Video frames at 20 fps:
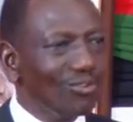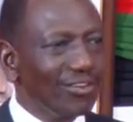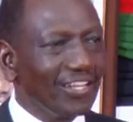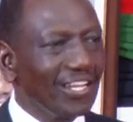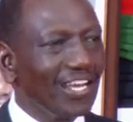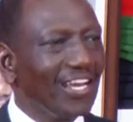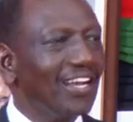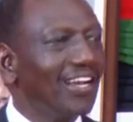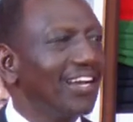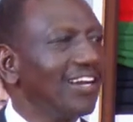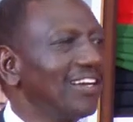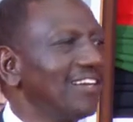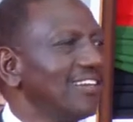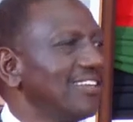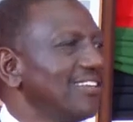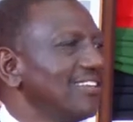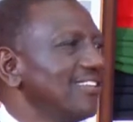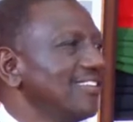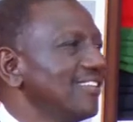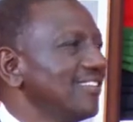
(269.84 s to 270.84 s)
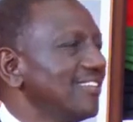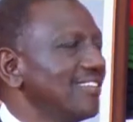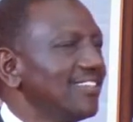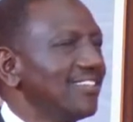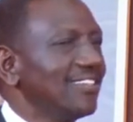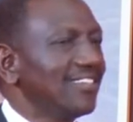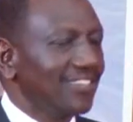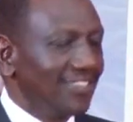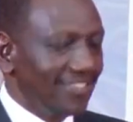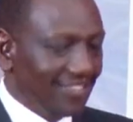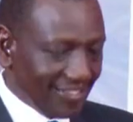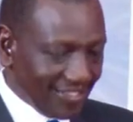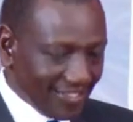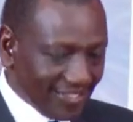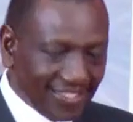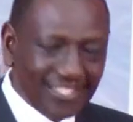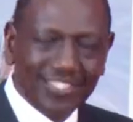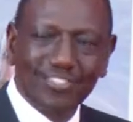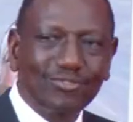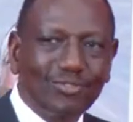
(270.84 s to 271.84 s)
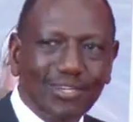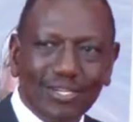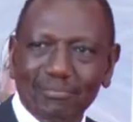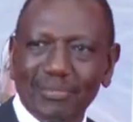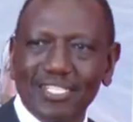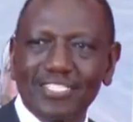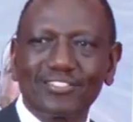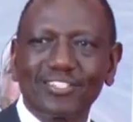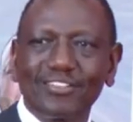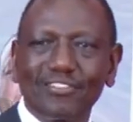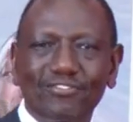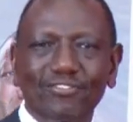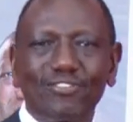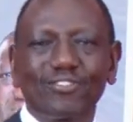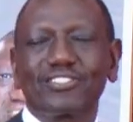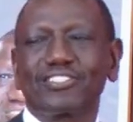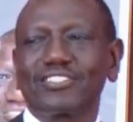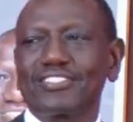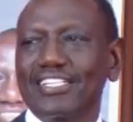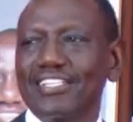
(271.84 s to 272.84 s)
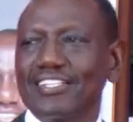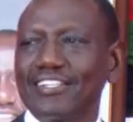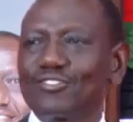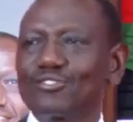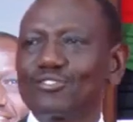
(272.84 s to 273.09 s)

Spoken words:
there. This one must have costed